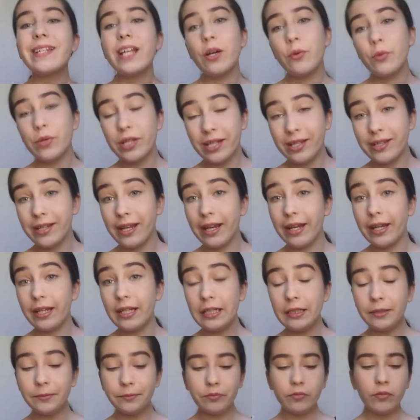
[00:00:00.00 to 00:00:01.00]
As I was
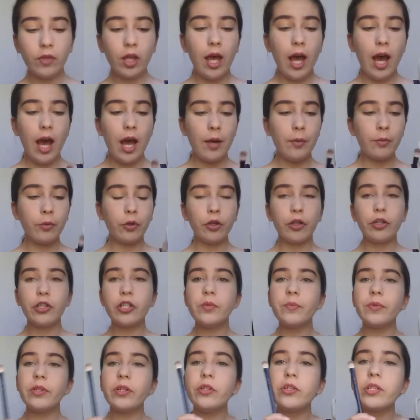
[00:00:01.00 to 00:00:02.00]
saying, I'm
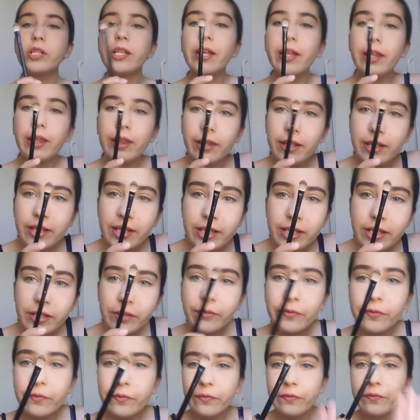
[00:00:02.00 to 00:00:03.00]
going to be using this
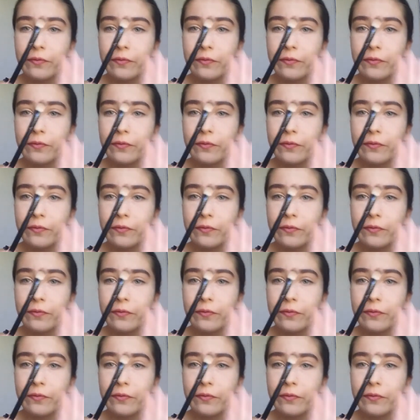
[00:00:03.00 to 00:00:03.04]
